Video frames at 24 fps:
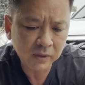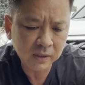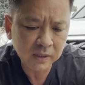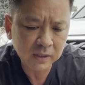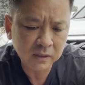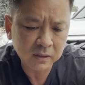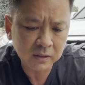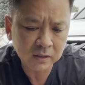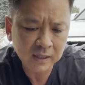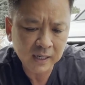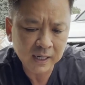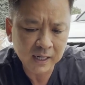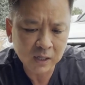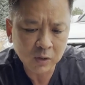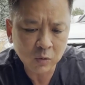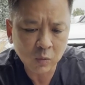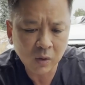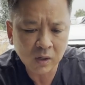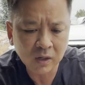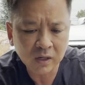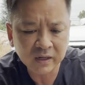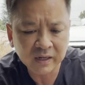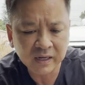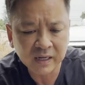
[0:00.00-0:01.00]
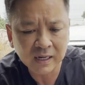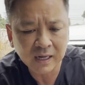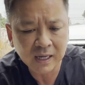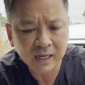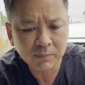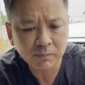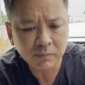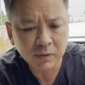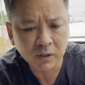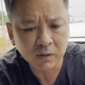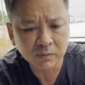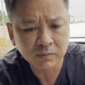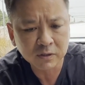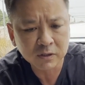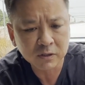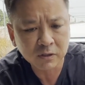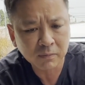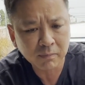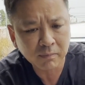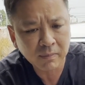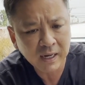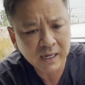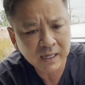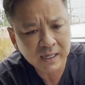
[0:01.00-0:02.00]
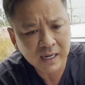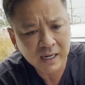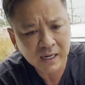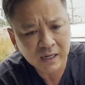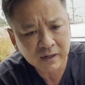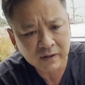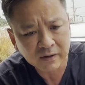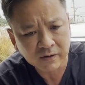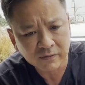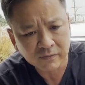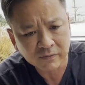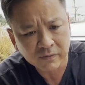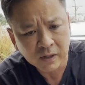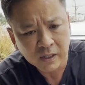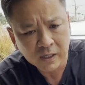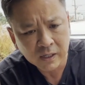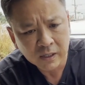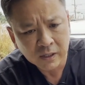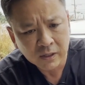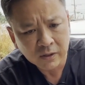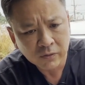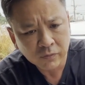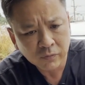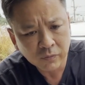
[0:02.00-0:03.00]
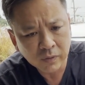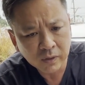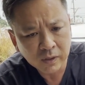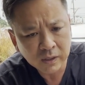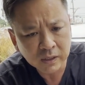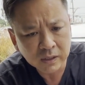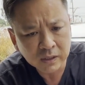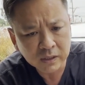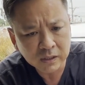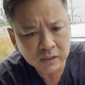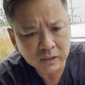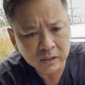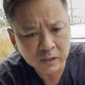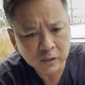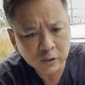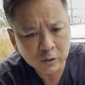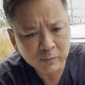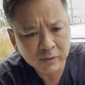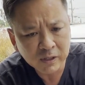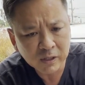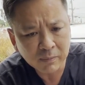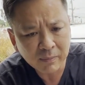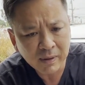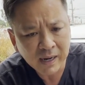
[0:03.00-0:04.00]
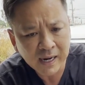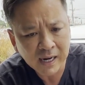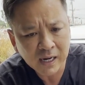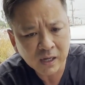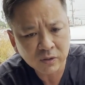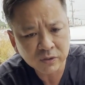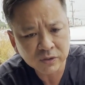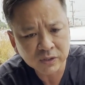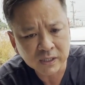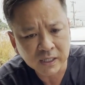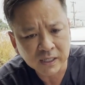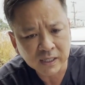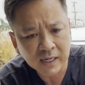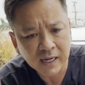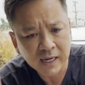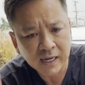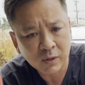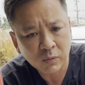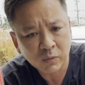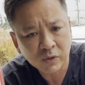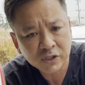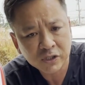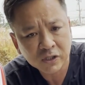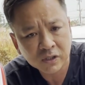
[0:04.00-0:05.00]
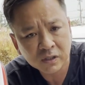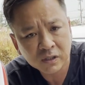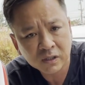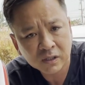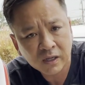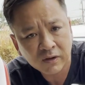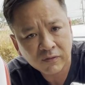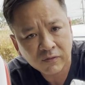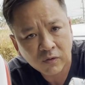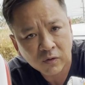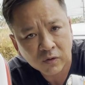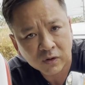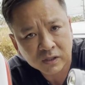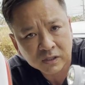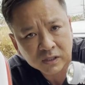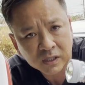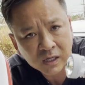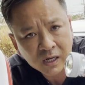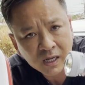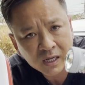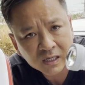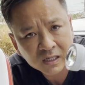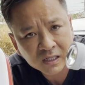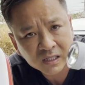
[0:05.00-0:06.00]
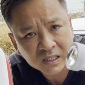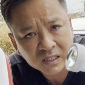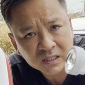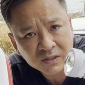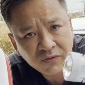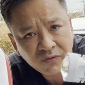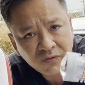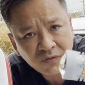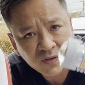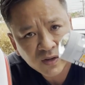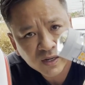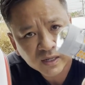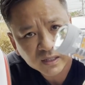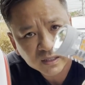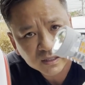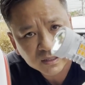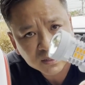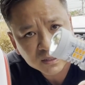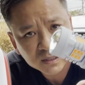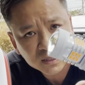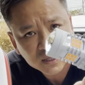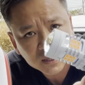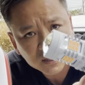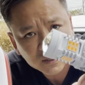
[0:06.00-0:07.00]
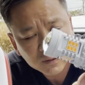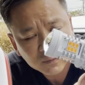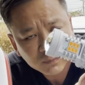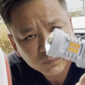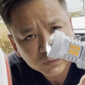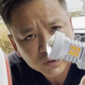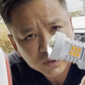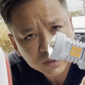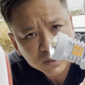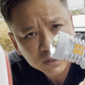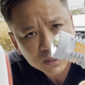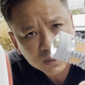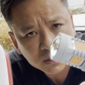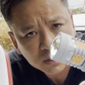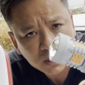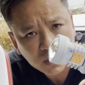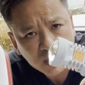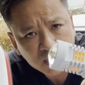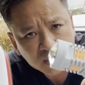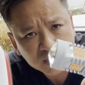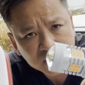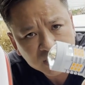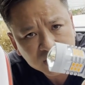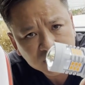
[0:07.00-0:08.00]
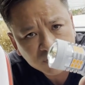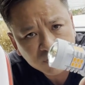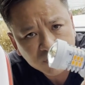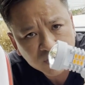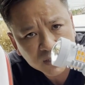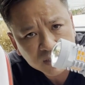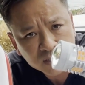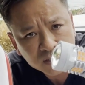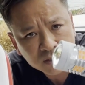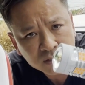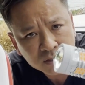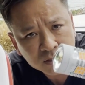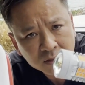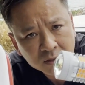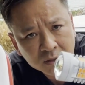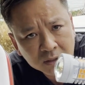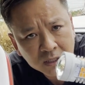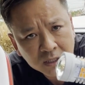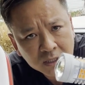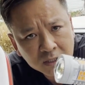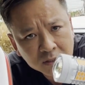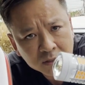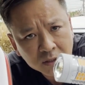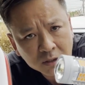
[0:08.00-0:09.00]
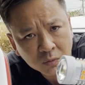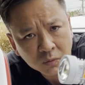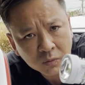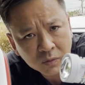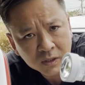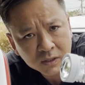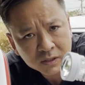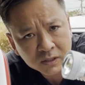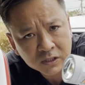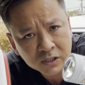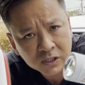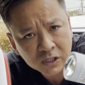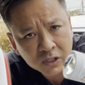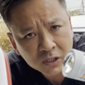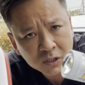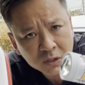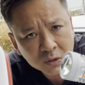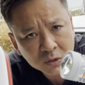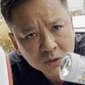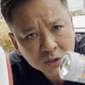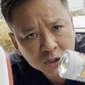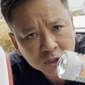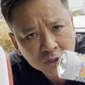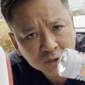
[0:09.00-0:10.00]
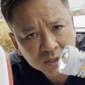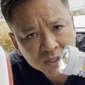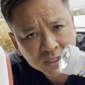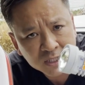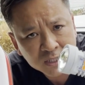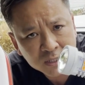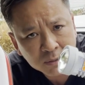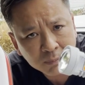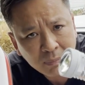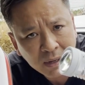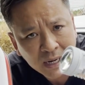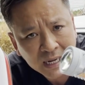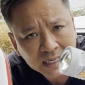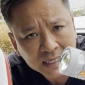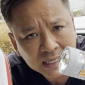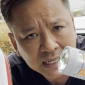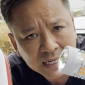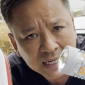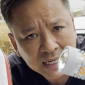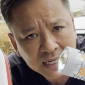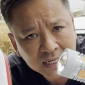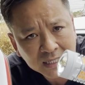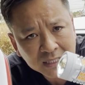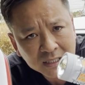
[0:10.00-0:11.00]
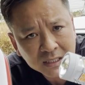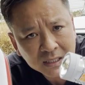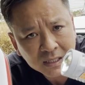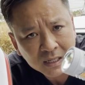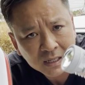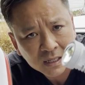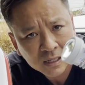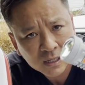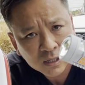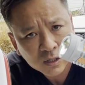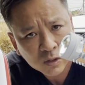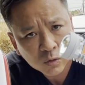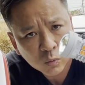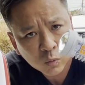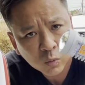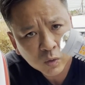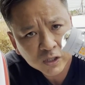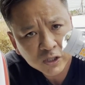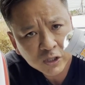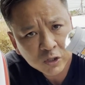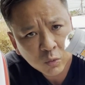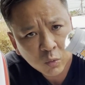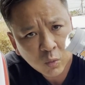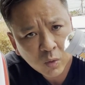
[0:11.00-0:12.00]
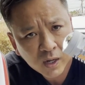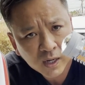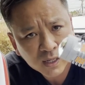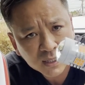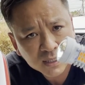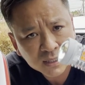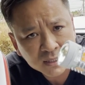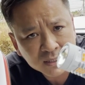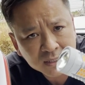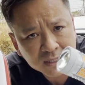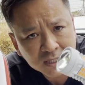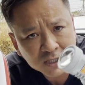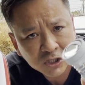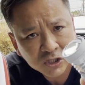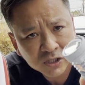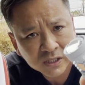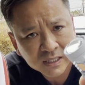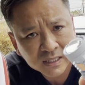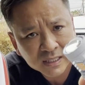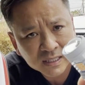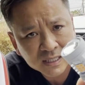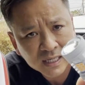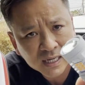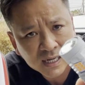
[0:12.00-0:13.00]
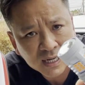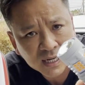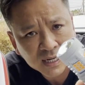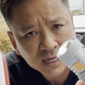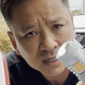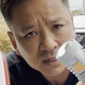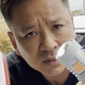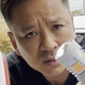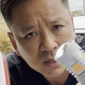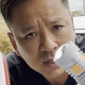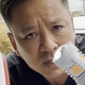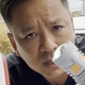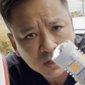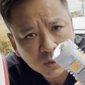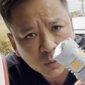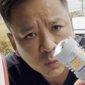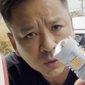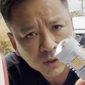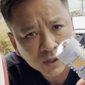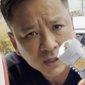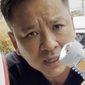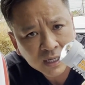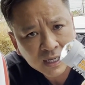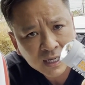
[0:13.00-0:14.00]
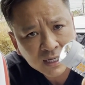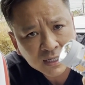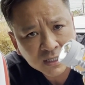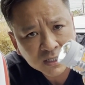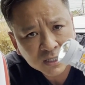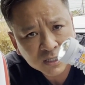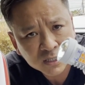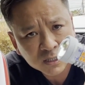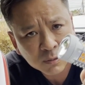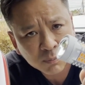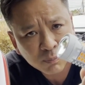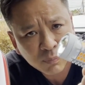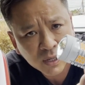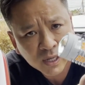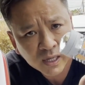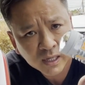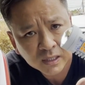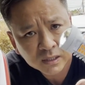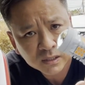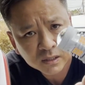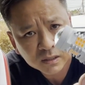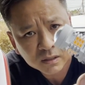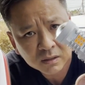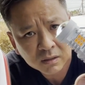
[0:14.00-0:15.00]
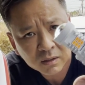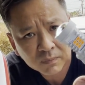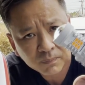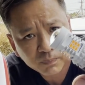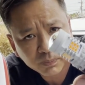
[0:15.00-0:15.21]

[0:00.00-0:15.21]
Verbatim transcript: really good high quality light bulbs, they're made out of really good aluminum housing. And what you're looking for is a lot of these fins. See a lot of these fins? These are what's used to dissipate heat. What you want is such a design where heat dissipates